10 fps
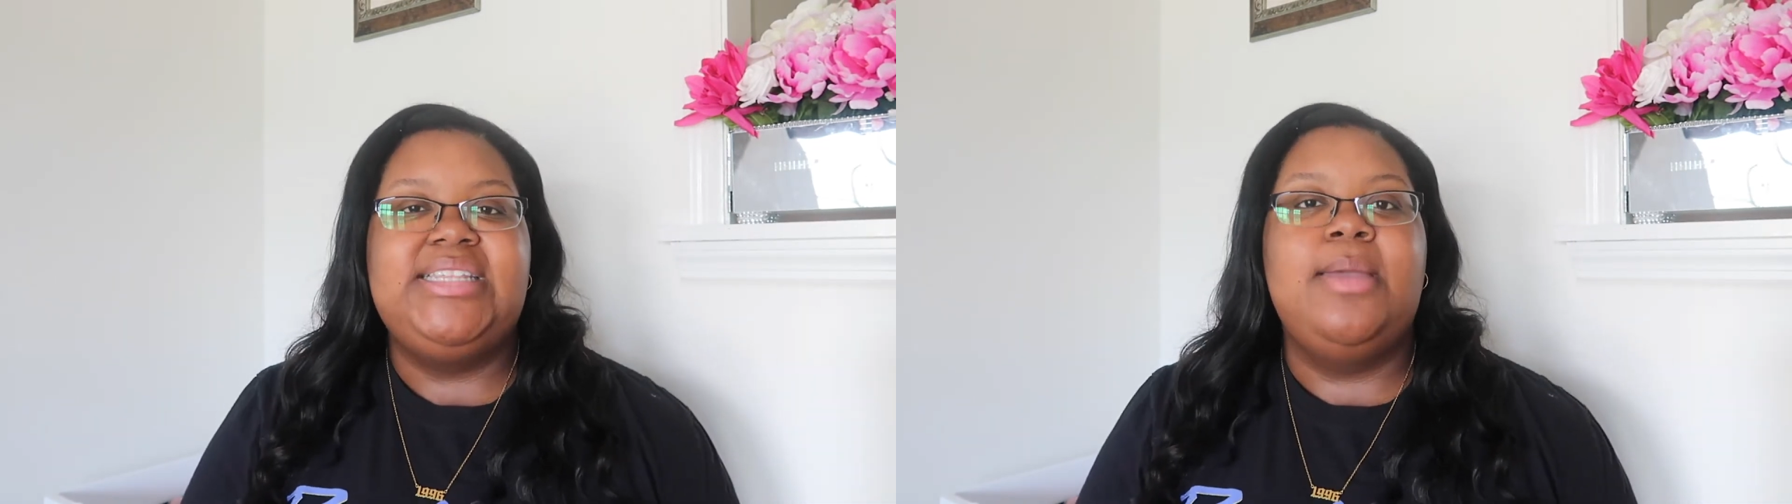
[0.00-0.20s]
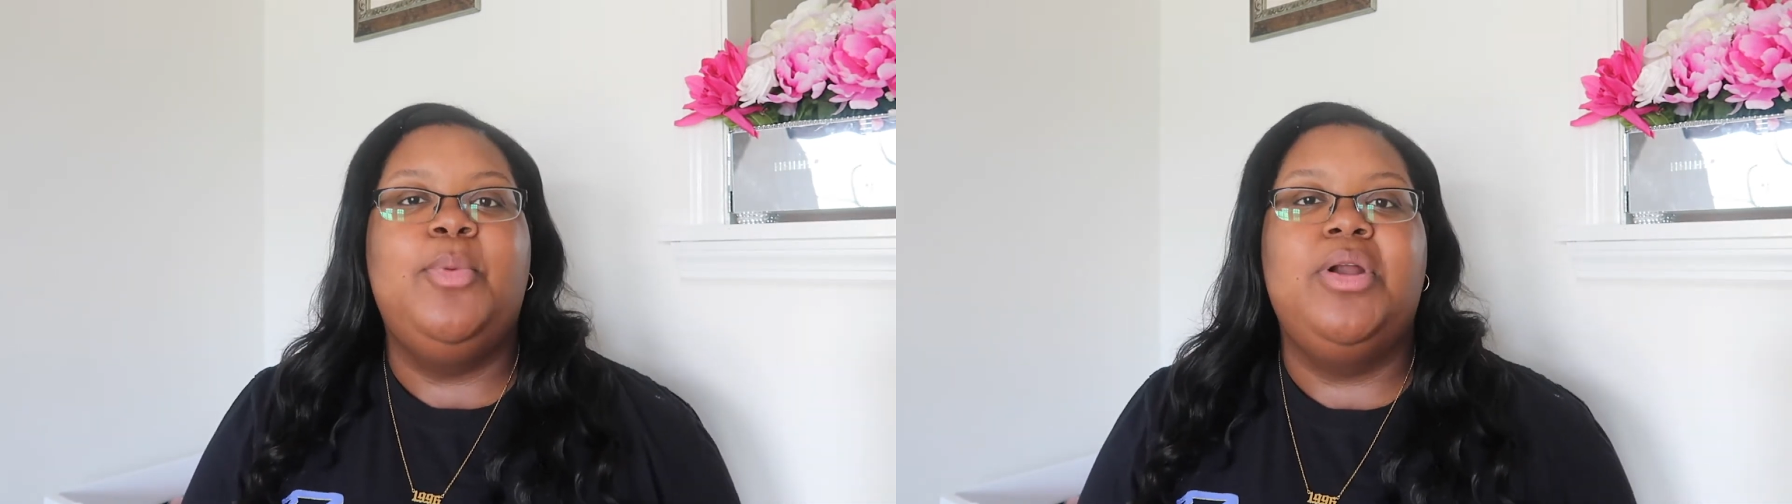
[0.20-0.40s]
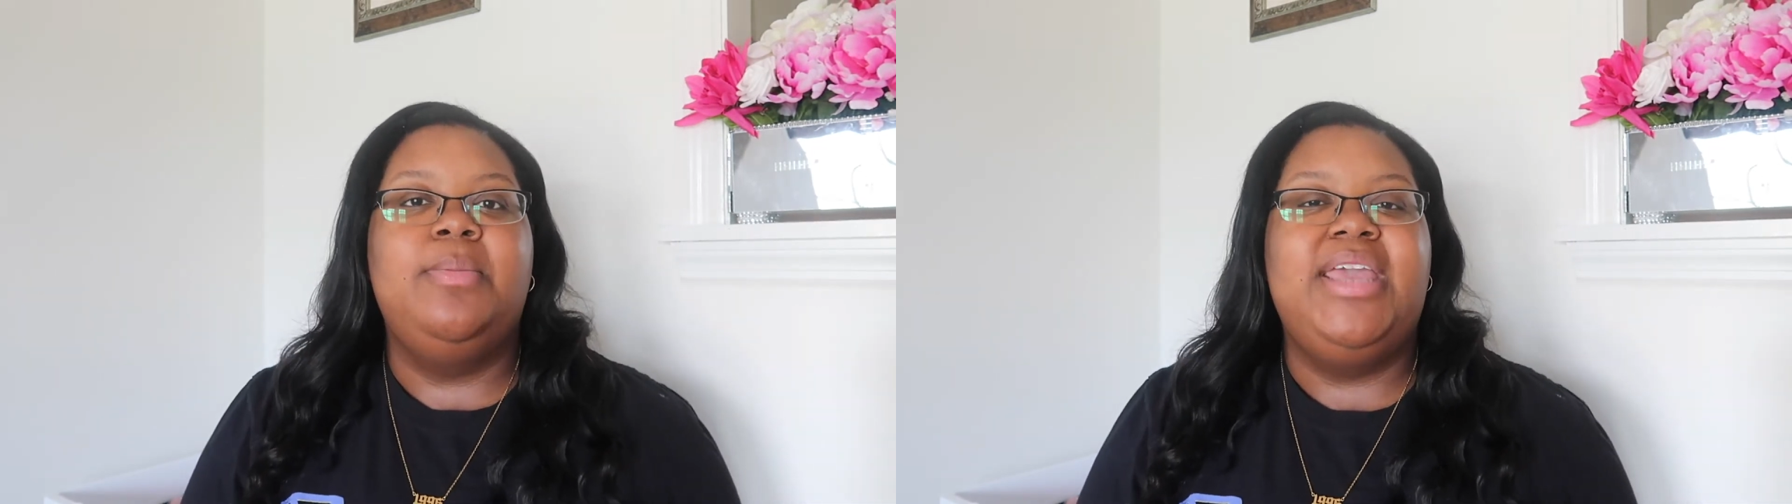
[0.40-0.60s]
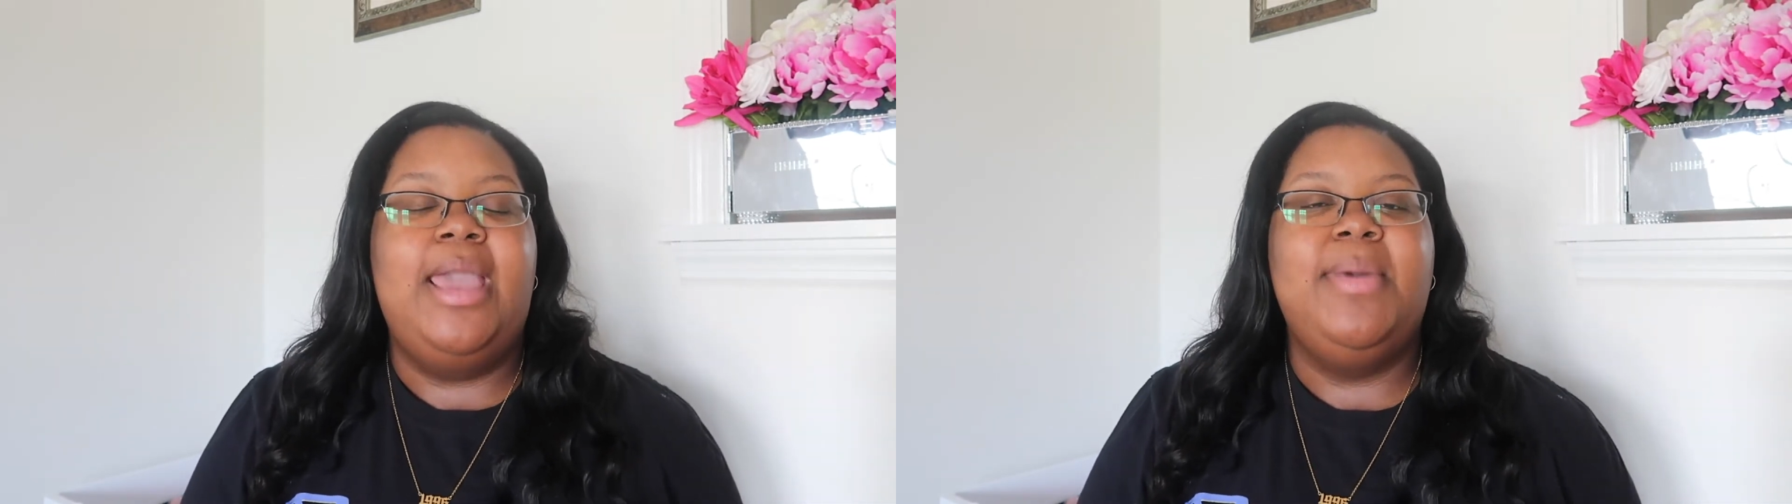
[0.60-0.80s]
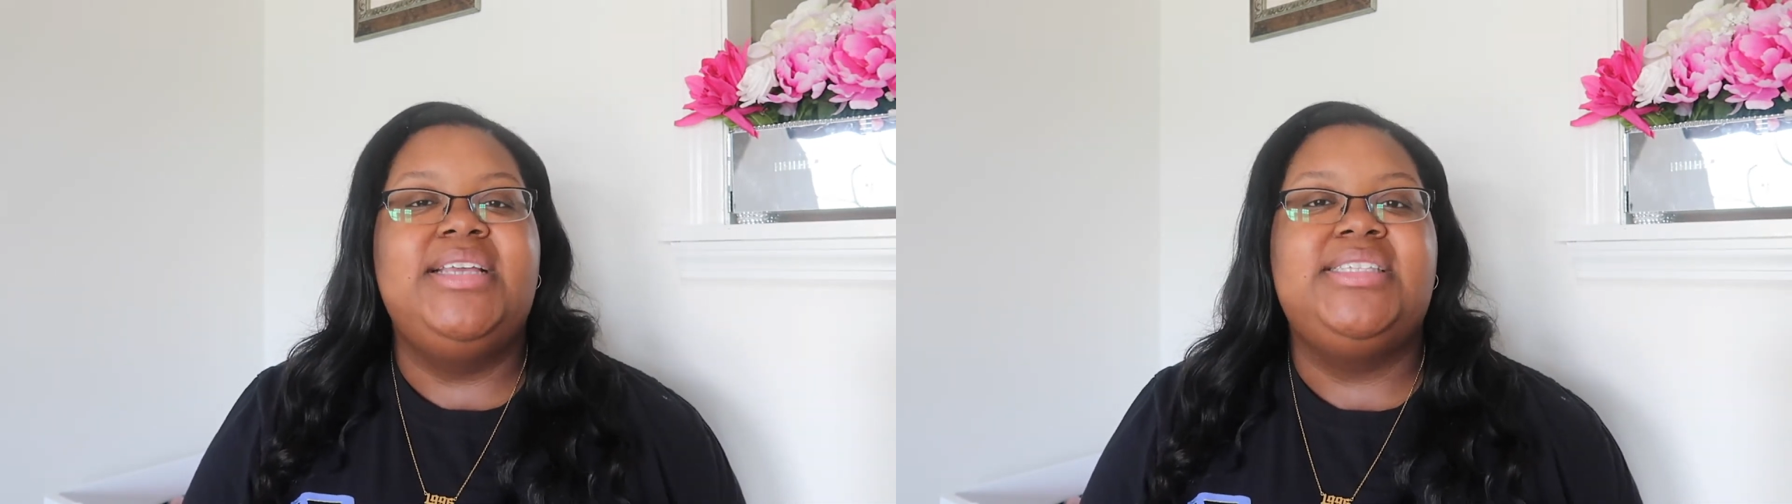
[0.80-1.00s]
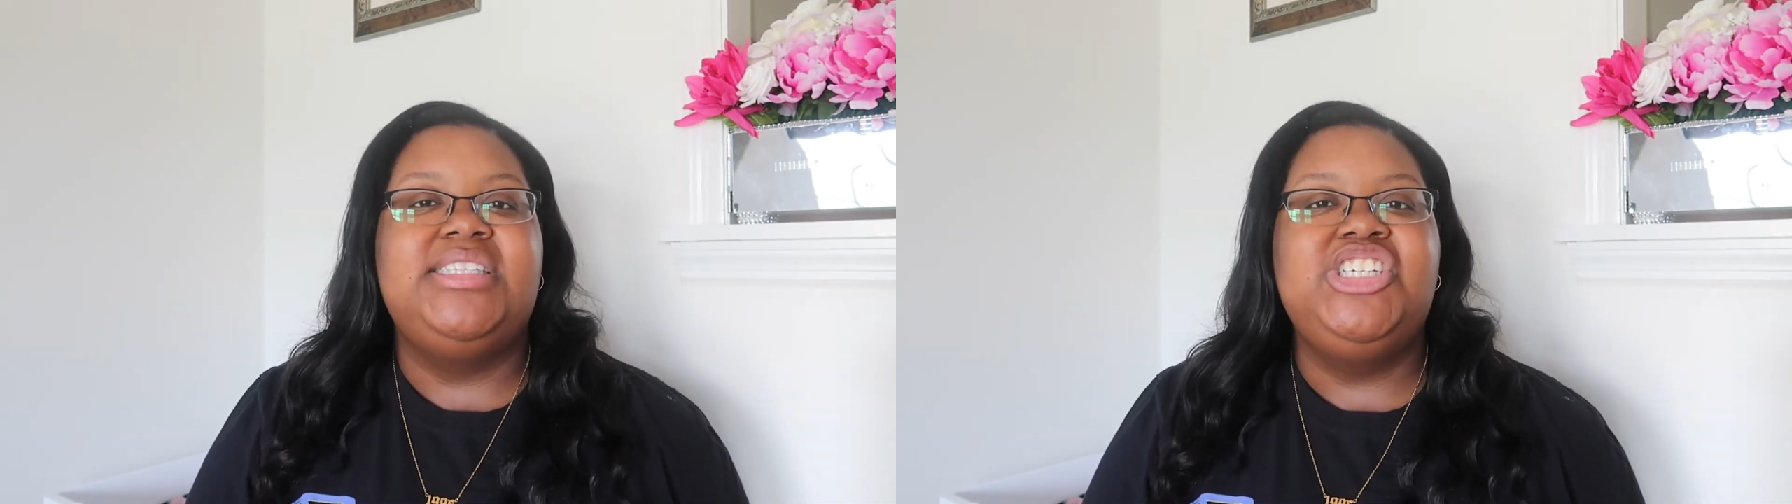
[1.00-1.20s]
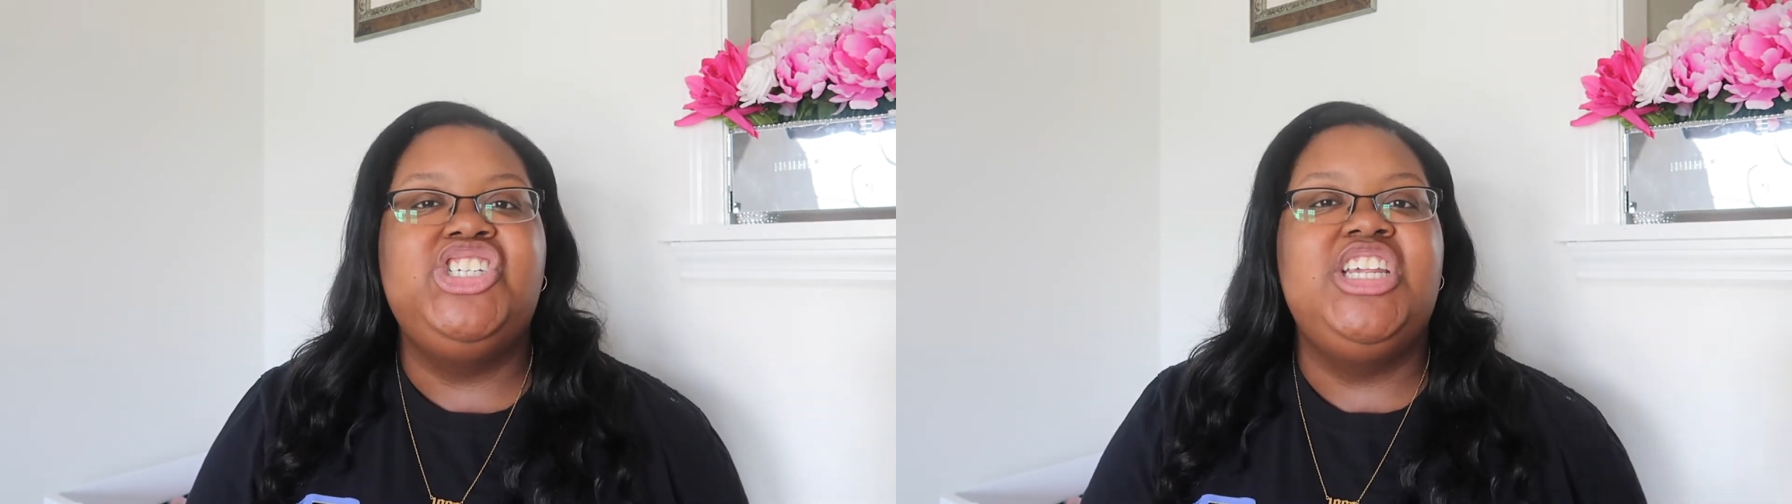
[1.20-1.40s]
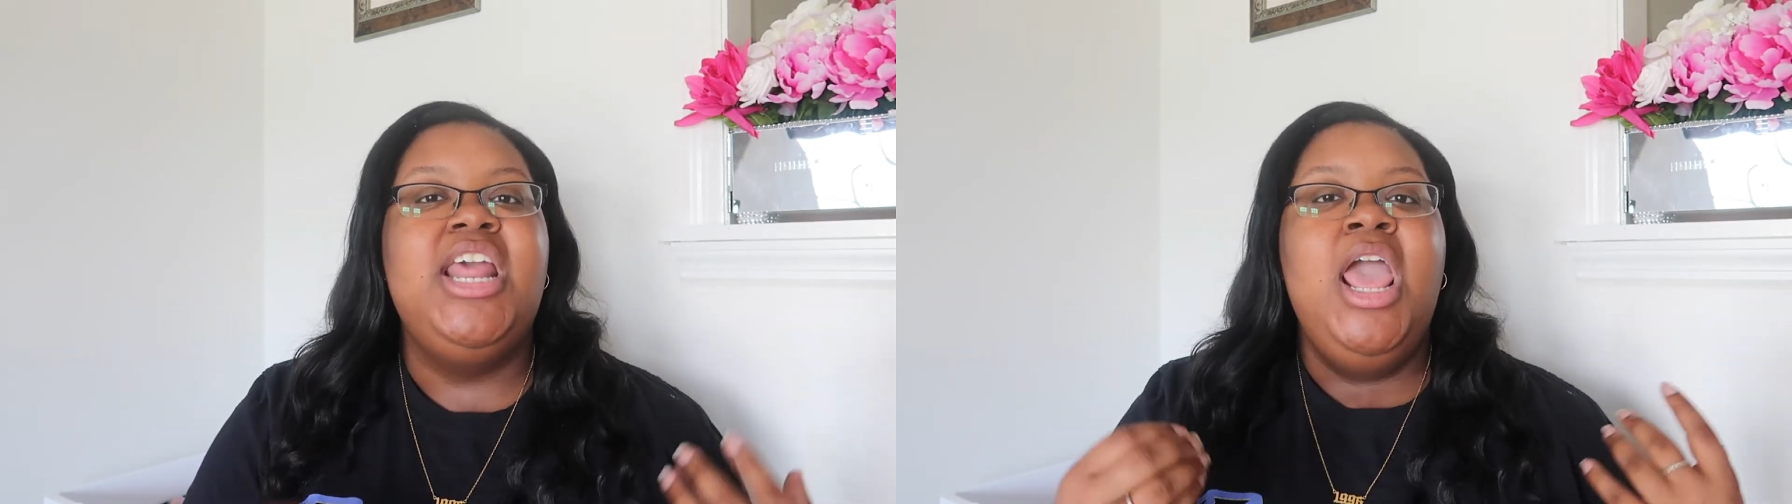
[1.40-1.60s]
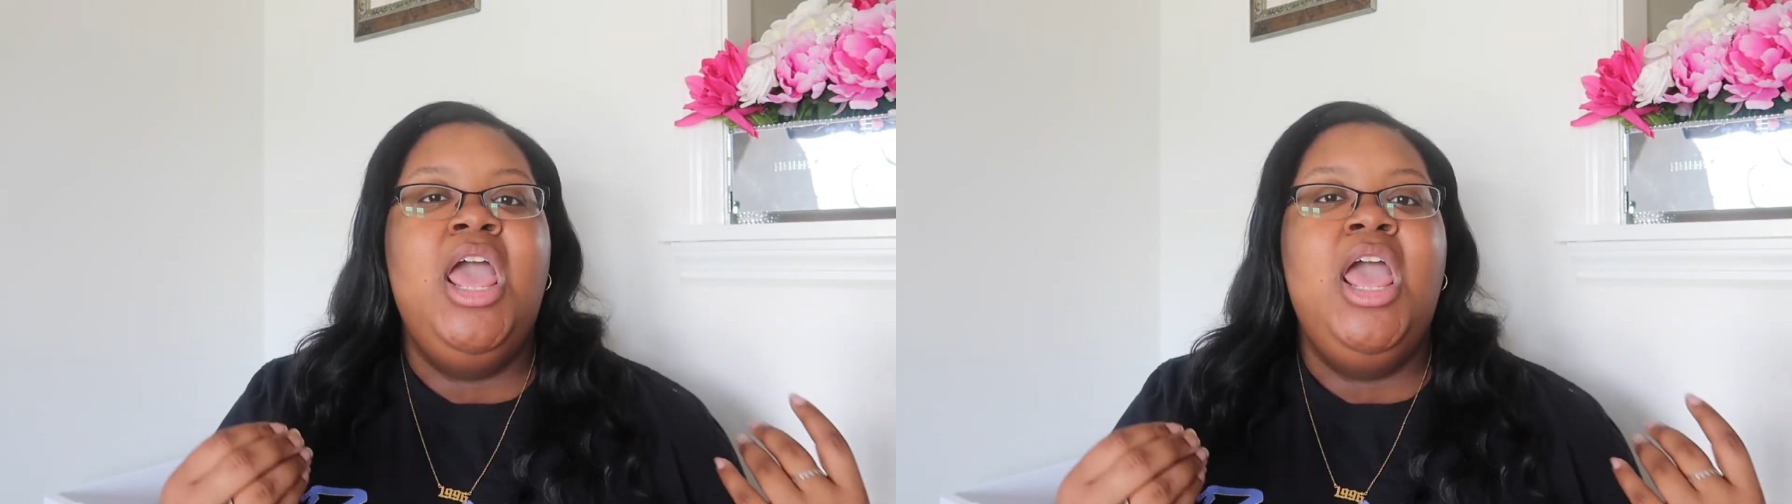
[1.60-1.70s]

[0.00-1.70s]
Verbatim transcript: state board and became an esthetician,